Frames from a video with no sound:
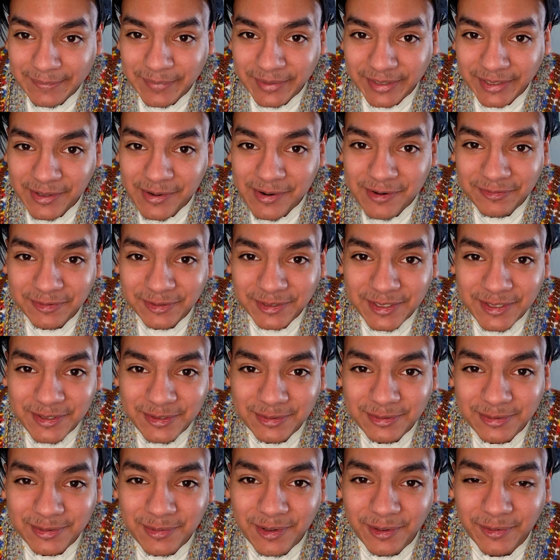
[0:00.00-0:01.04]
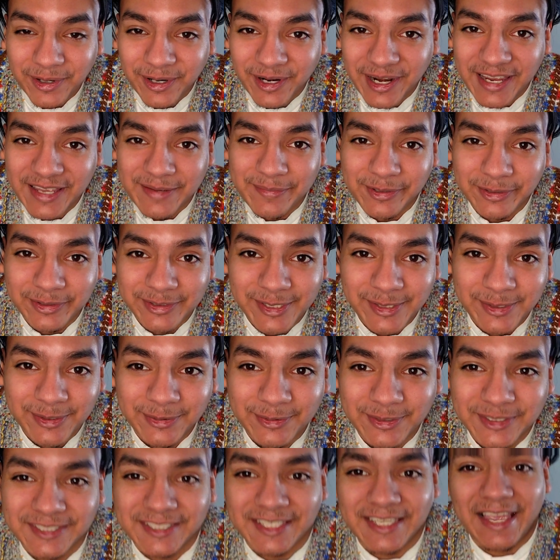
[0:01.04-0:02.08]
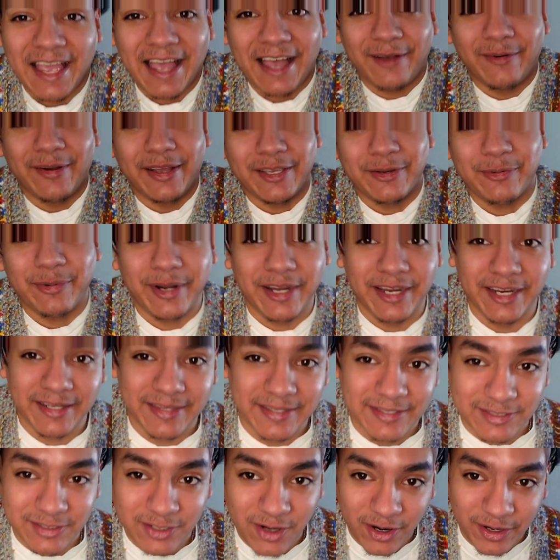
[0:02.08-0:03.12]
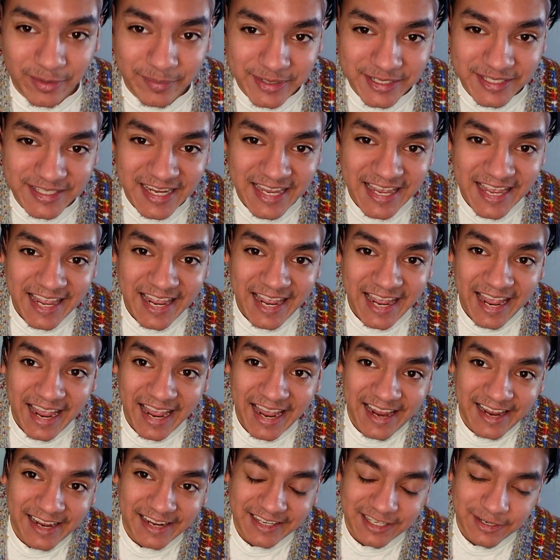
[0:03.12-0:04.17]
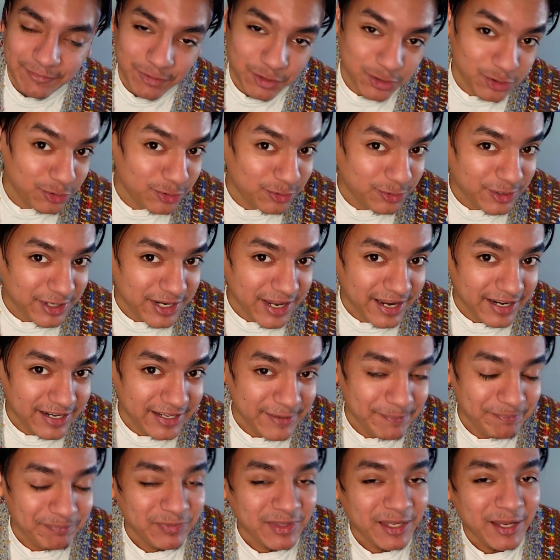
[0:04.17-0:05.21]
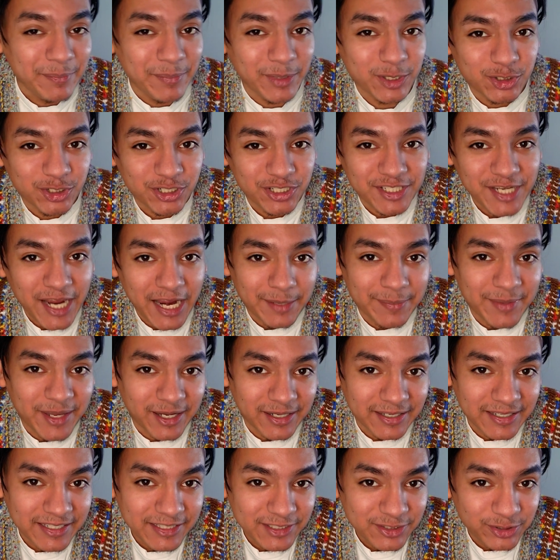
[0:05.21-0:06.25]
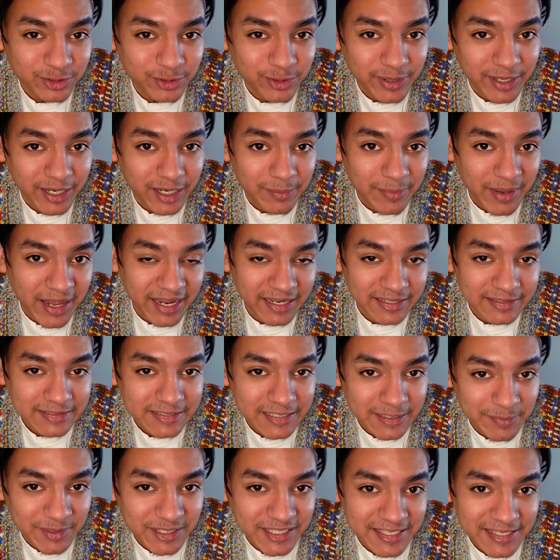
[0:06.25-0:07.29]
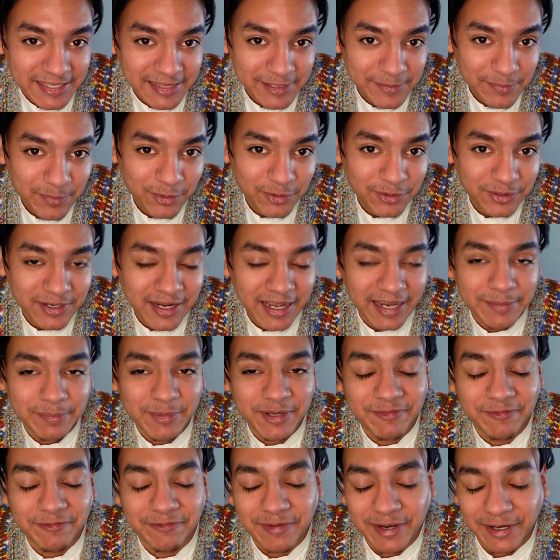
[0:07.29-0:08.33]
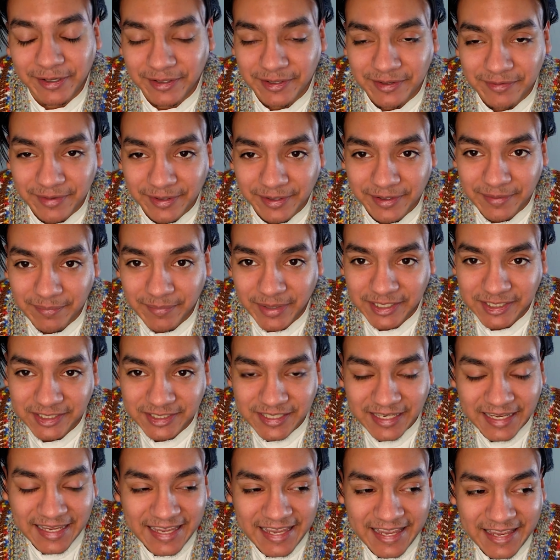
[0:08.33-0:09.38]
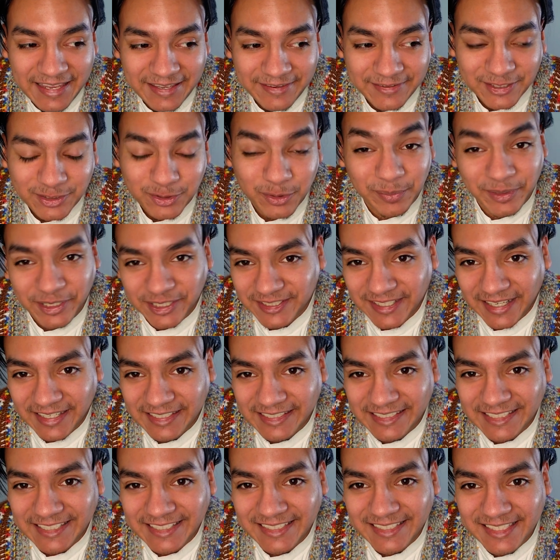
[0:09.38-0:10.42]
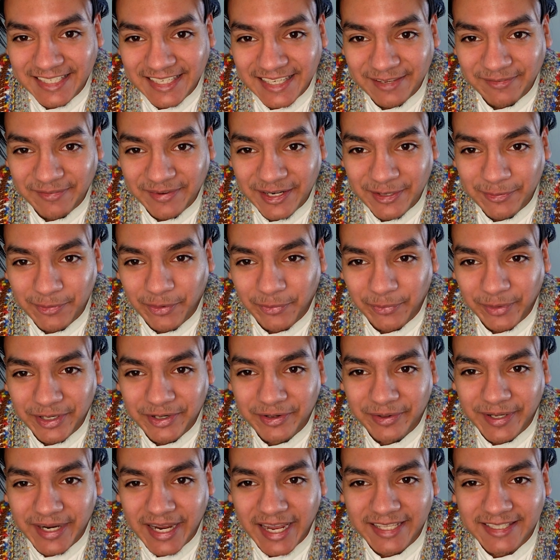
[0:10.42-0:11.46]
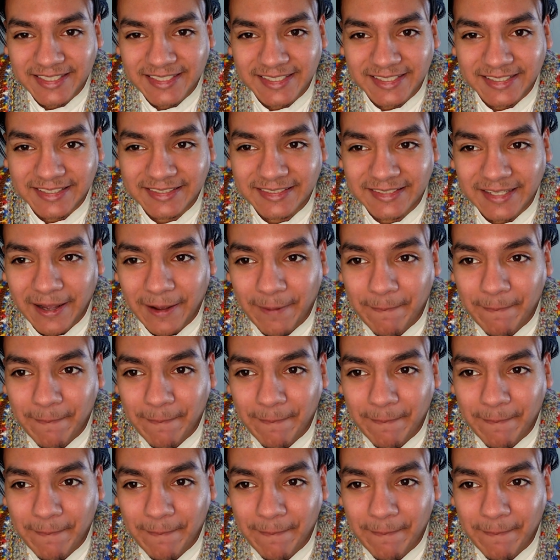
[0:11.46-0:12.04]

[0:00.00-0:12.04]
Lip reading: but hopefully you were able to see how I created this garment. And if you do create it, make sure you tag me on Instagram at CPT Limon. I'd be very much super excited to see if anyone recreates this.